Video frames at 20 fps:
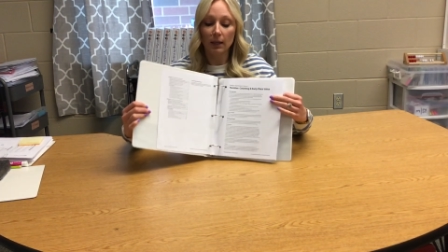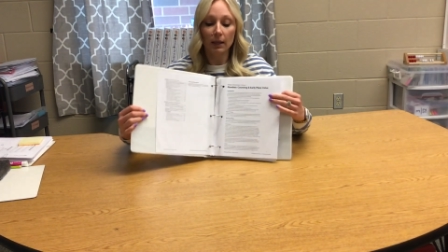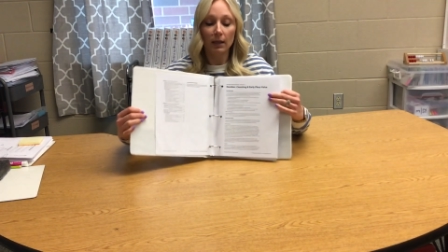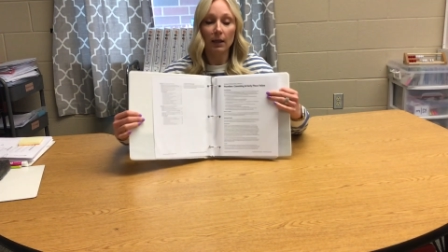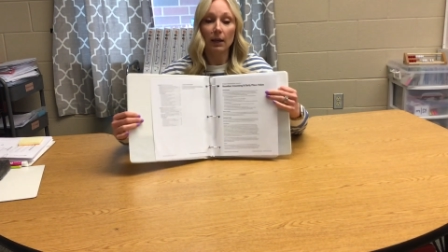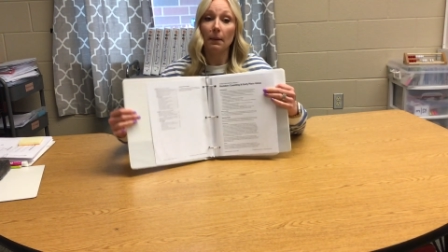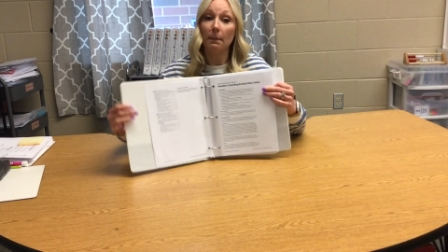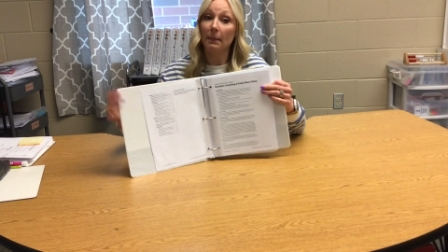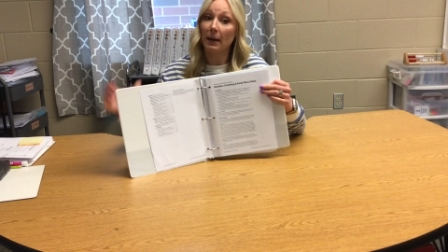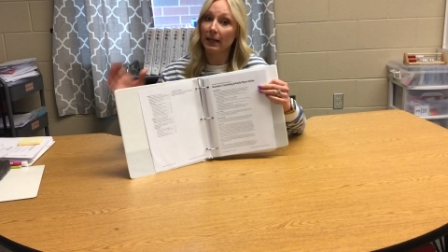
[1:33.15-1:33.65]

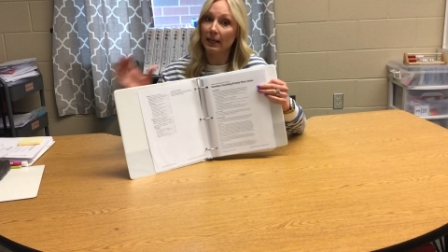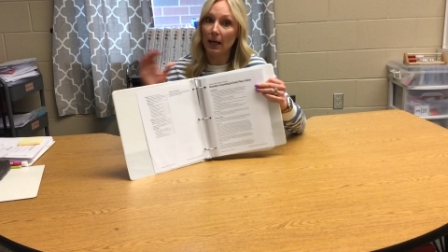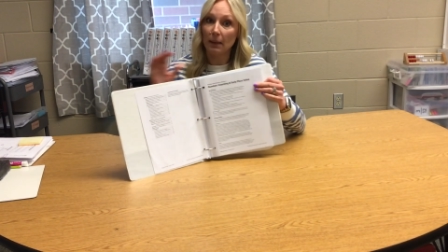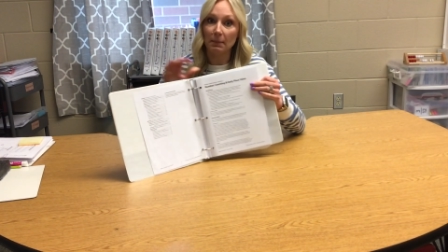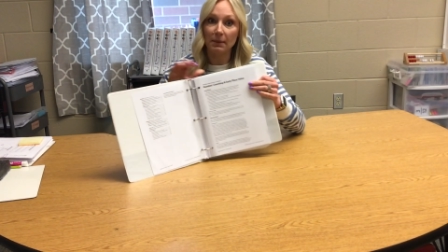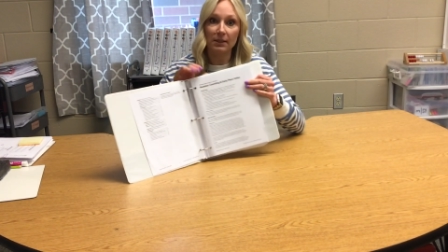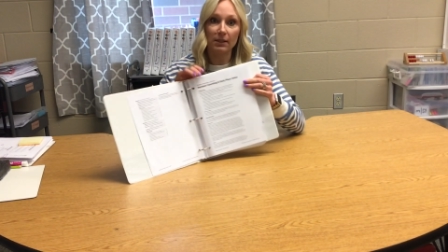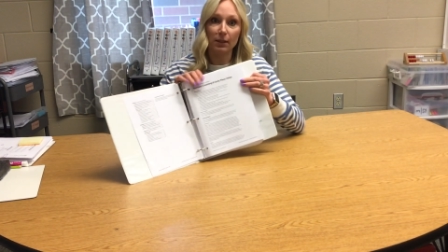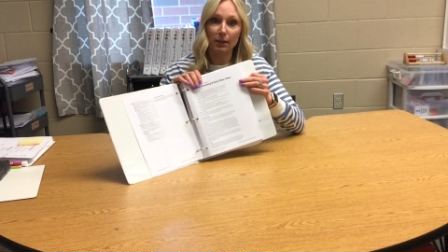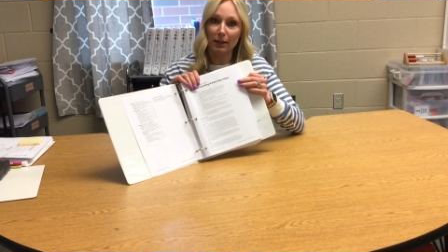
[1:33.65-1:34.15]
It might not be
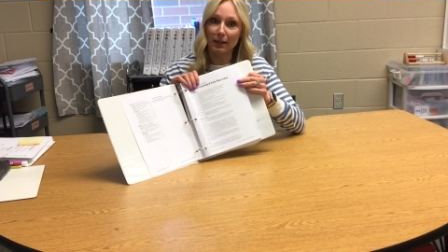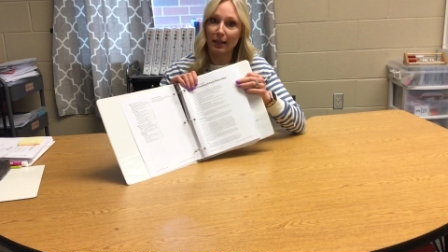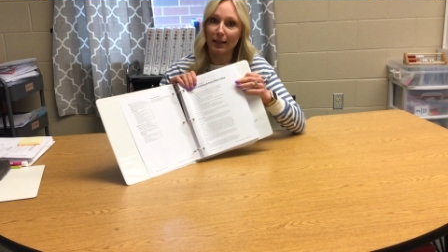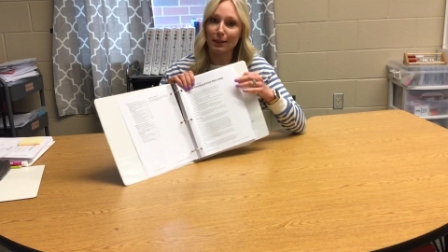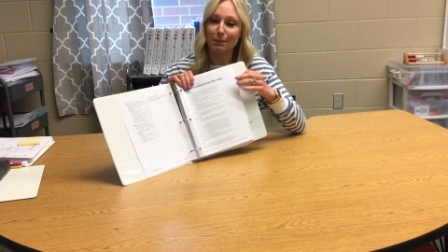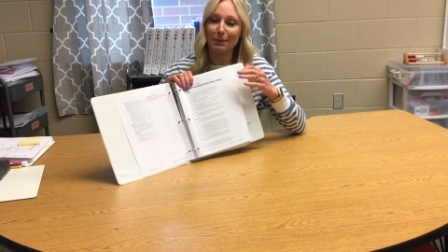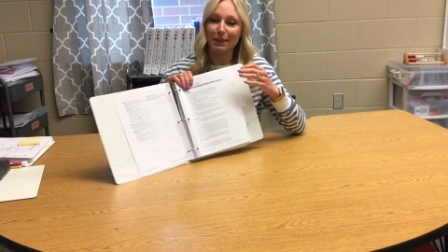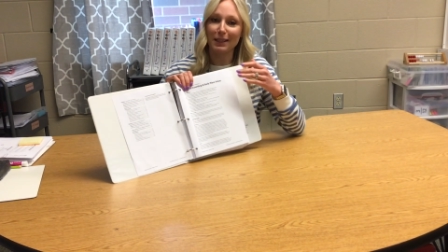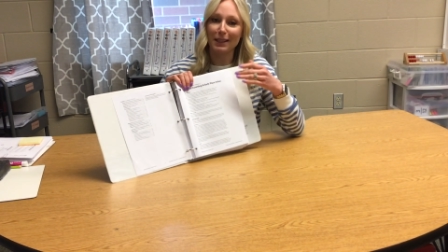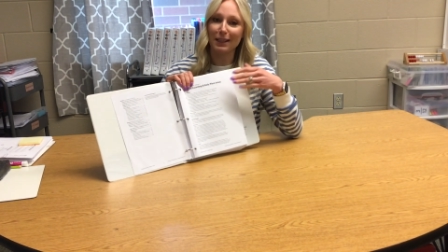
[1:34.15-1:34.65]
starting at the
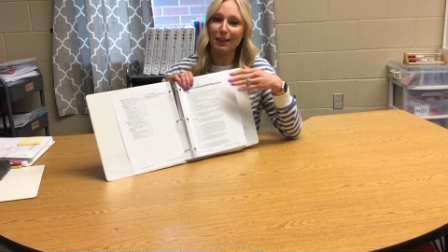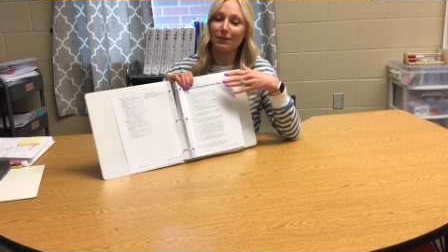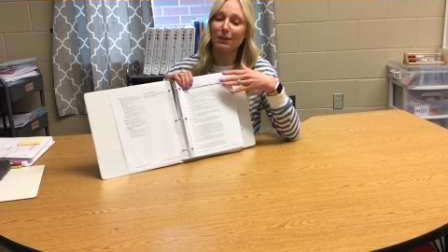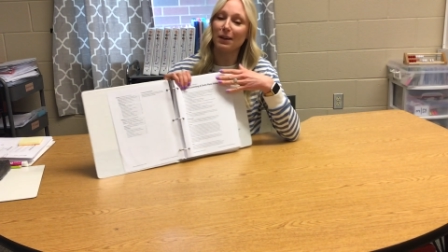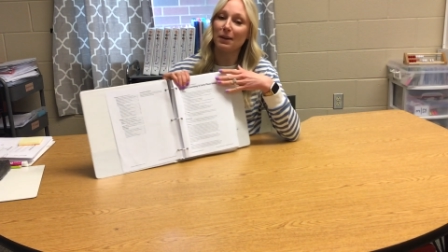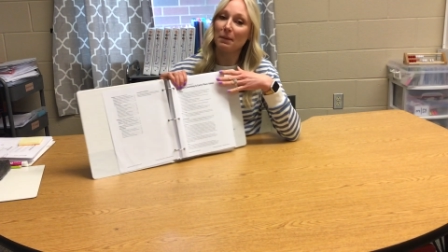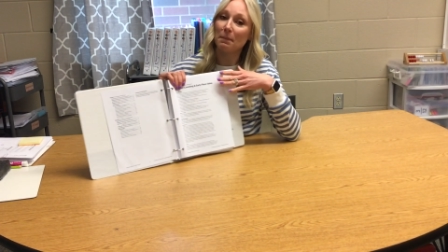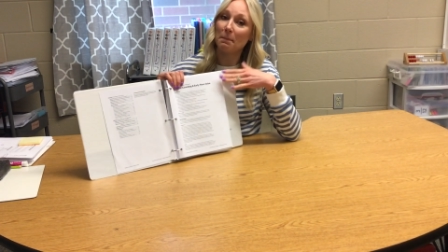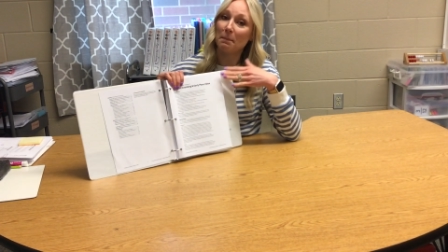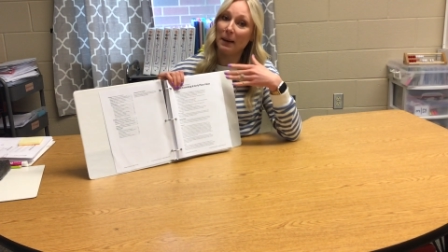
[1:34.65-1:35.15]
beginning of
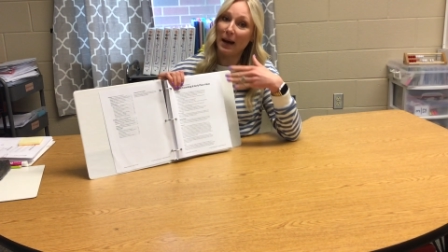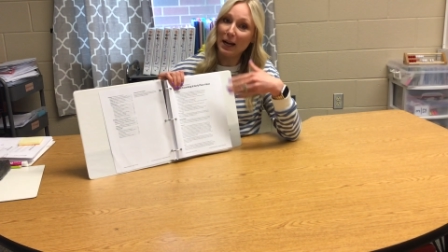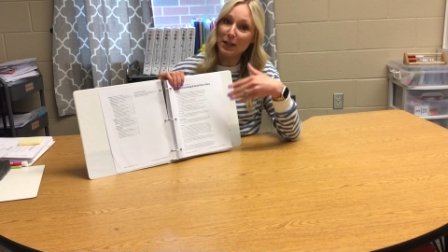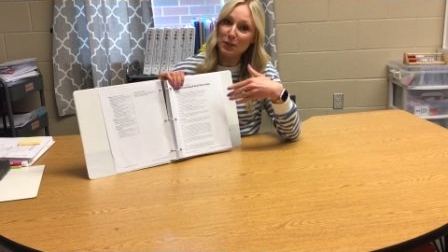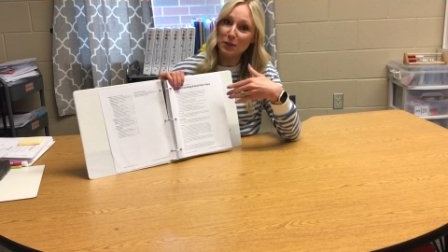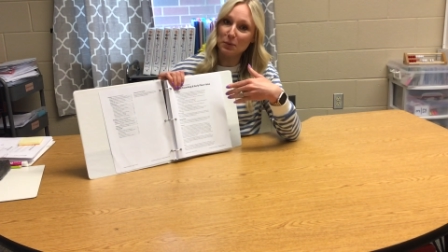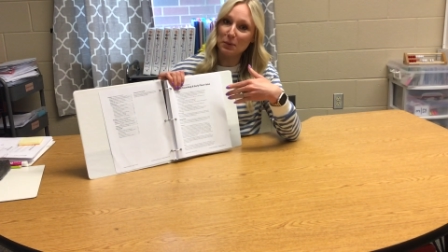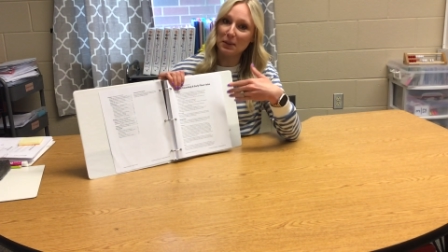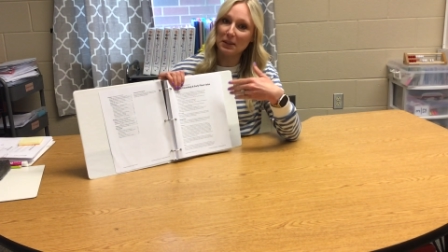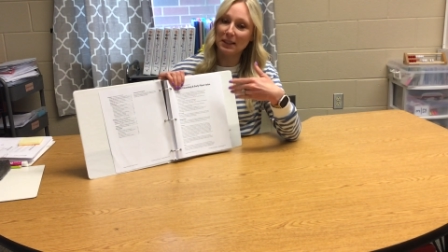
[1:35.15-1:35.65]
a
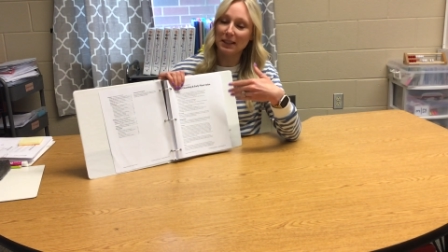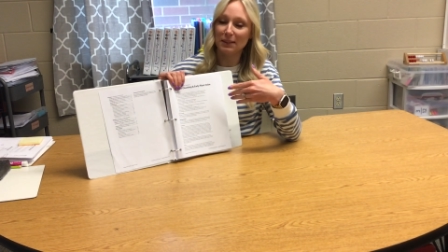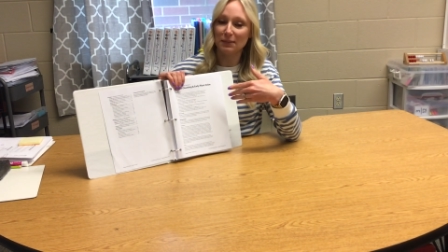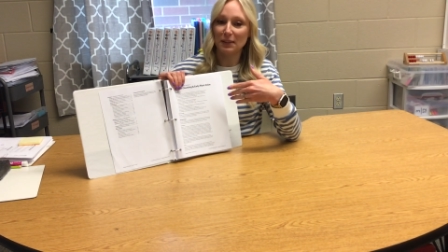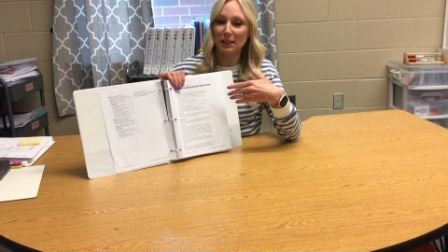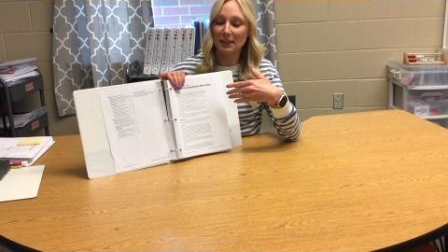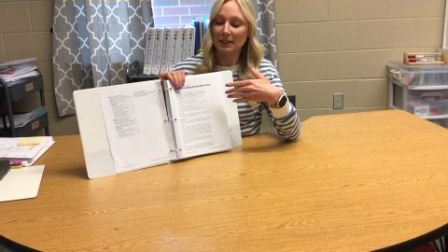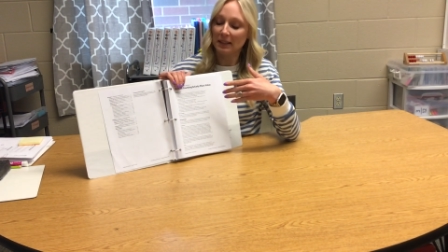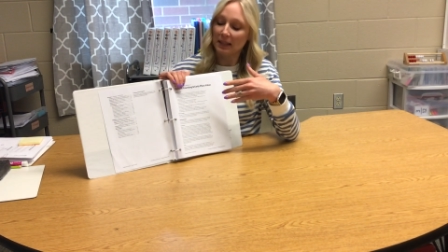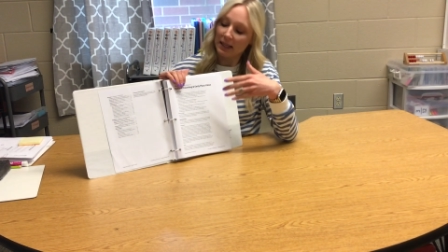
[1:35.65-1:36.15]
module
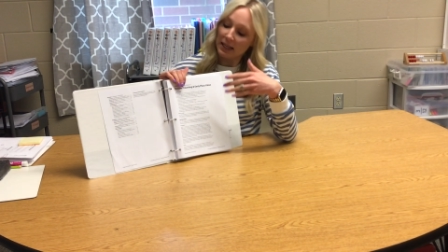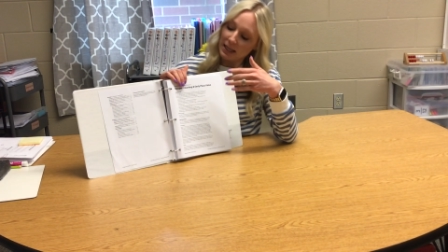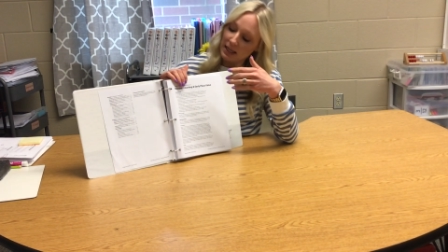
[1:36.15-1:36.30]
even.